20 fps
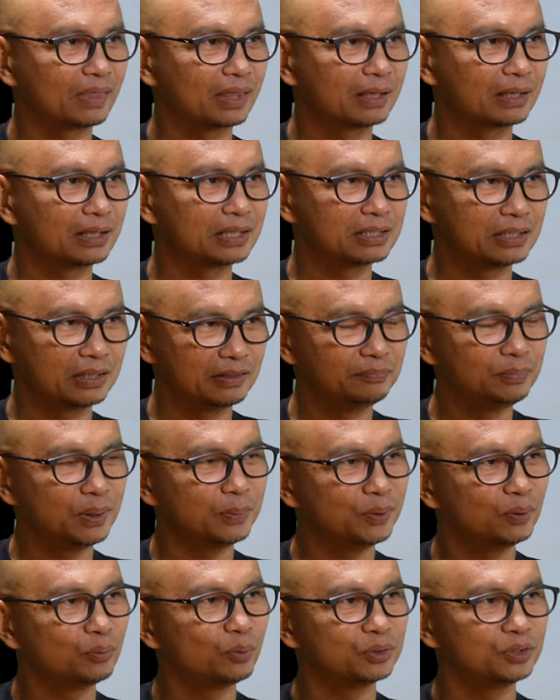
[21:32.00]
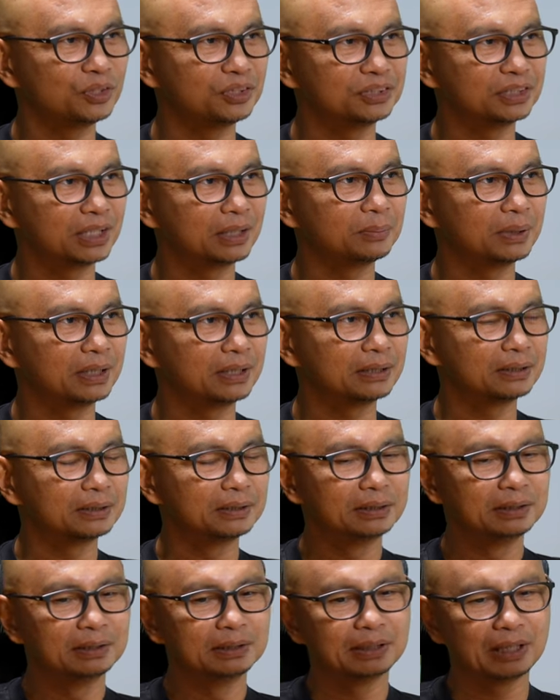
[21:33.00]
Because if people wanted drama,
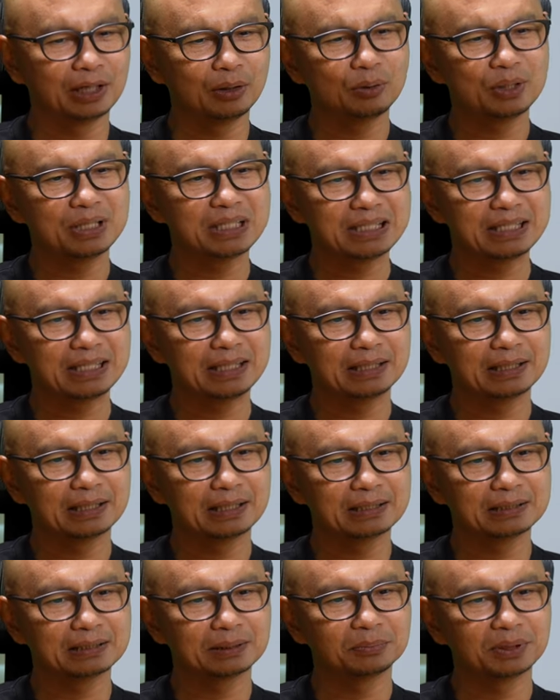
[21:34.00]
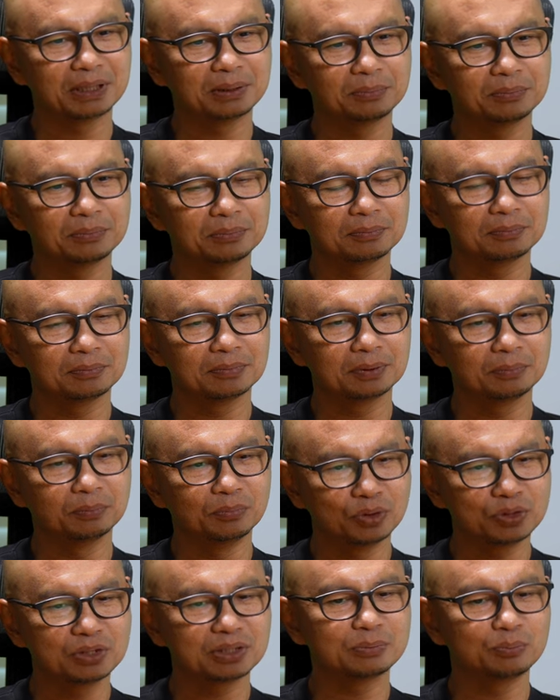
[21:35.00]
I always say that sometimes,
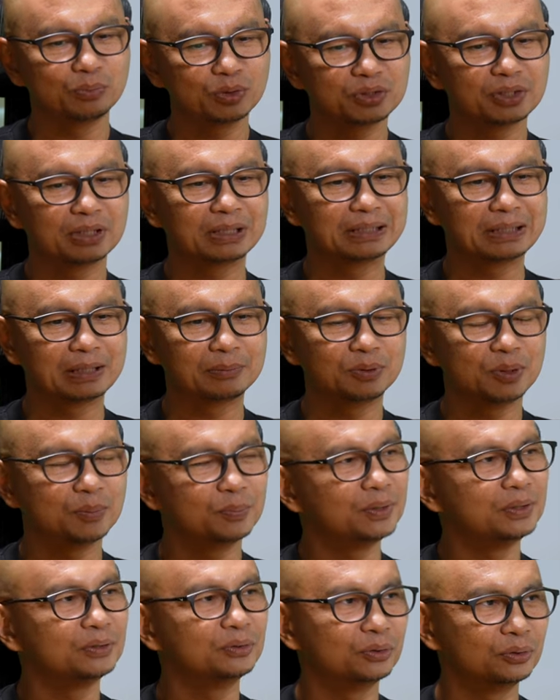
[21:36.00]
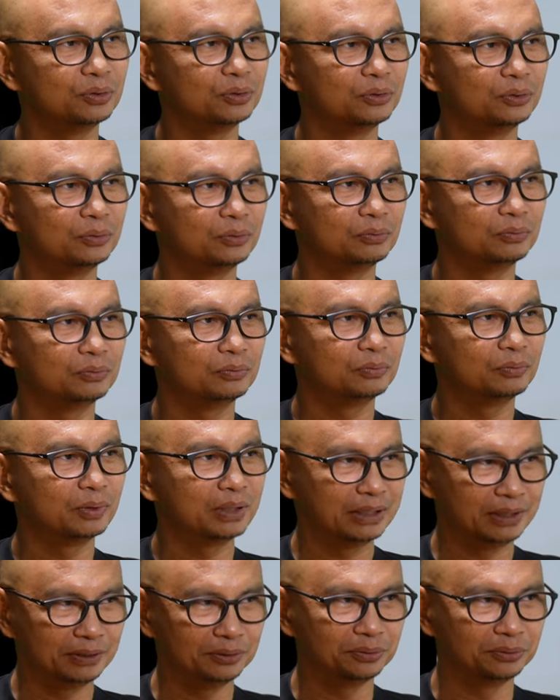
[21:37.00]
most, most of the times, people don't know
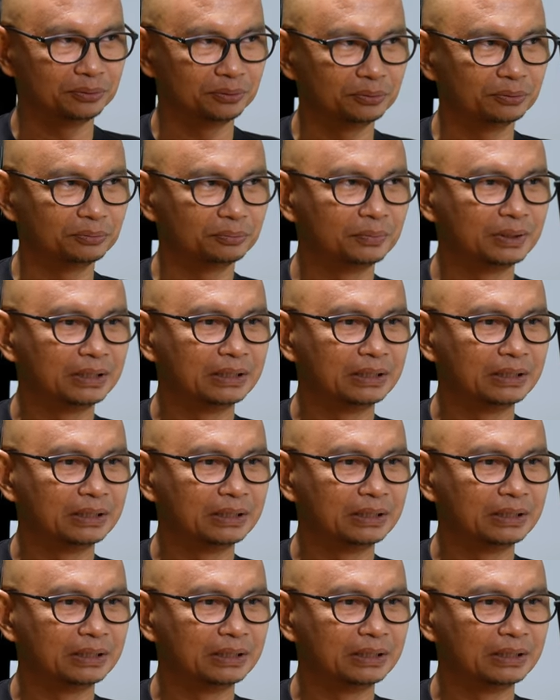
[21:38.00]
what they don't know.